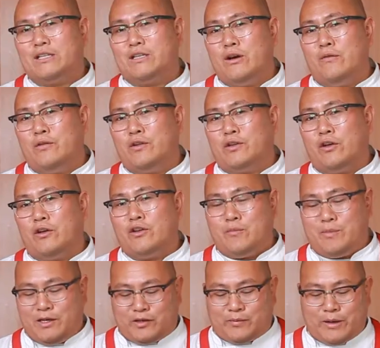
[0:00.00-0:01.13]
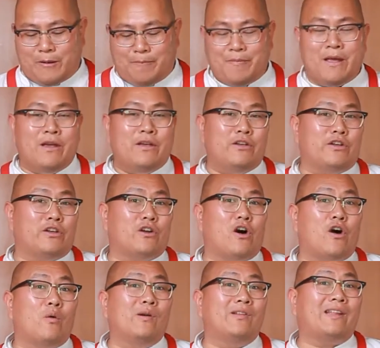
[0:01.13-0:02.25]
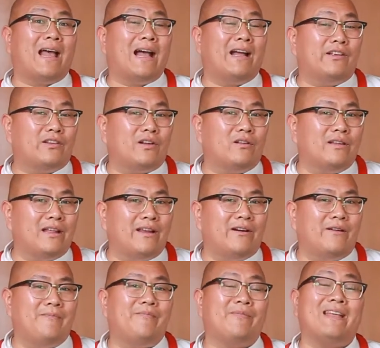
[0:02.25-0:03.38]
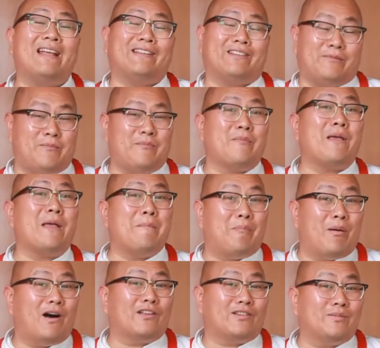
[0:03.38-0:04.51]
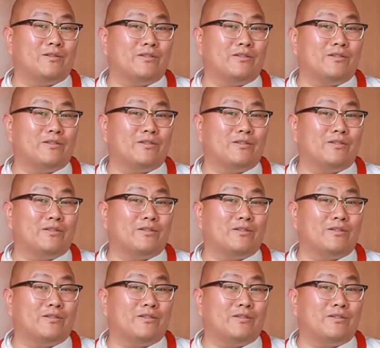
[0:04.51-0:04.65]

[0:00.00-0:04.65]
to over salt your bean sprout. You can always add salt later. It's impossible